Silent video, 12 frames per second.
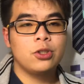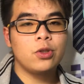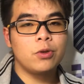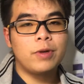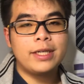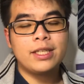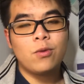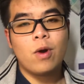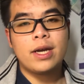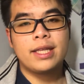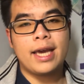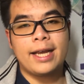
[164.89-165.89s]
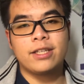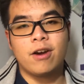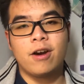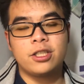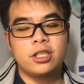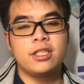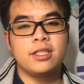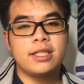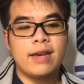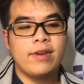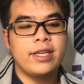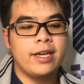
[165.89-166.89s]
So the reason why the ATAR changes
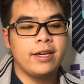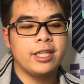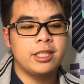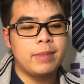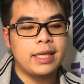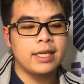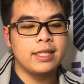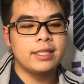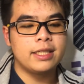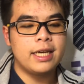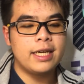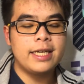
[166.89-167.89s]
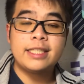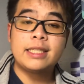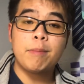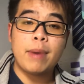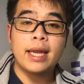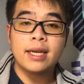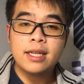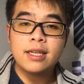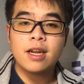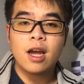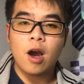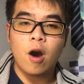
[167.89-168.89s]
every year is because it is
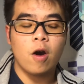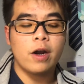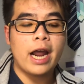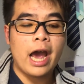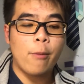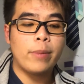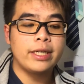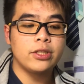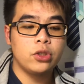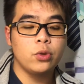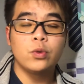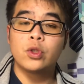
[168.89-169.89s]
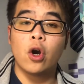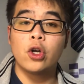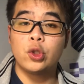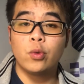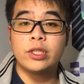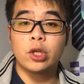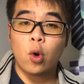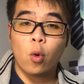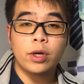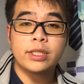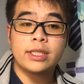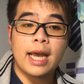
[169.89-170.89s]
dependent on how many students are doing the
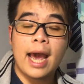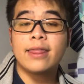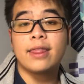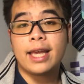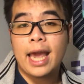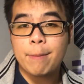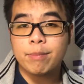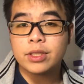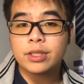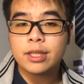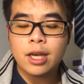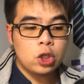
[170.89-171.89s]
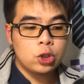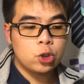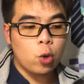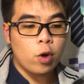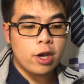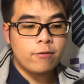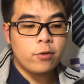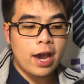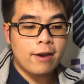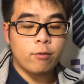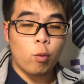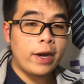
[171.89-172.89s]
course at the campus. So if you
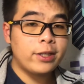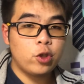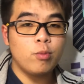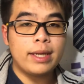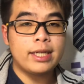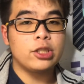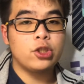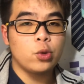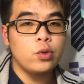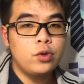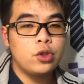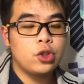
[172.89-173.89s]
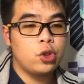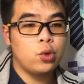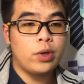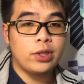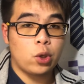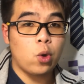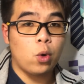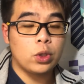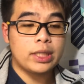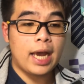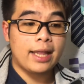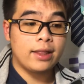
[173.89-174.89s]
have way too many students doing the
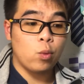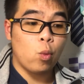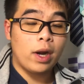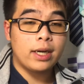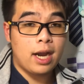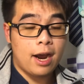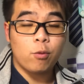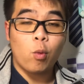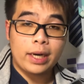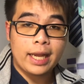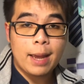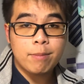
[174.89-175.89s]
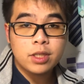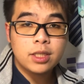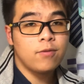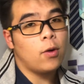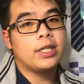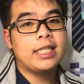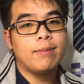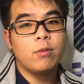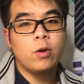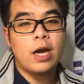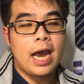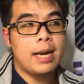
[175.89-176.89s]
course at one campus, for
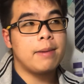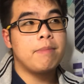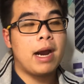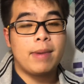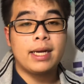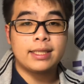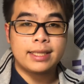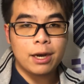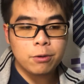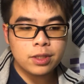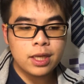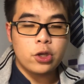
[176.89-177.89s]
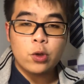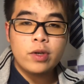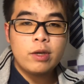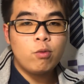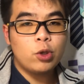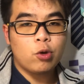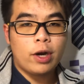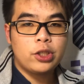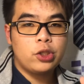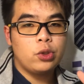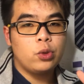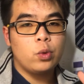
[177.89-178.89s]
example, at Parramatta South, the uni will try
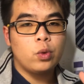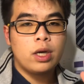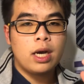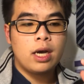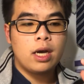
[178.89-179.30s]
to